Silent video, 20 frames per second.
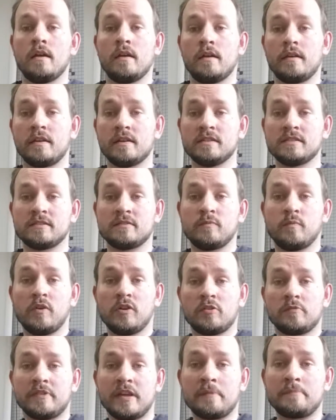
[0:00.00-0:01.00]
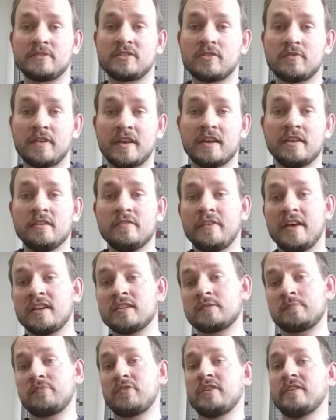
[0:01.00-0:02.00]
Hey guys, welcome to episode 8 of
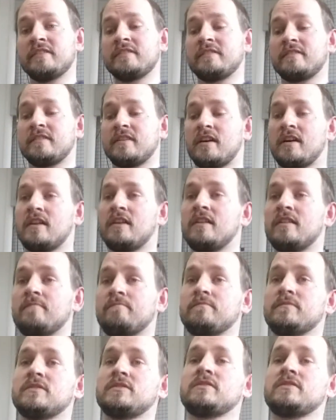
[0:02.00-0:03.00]
Ask Brian. I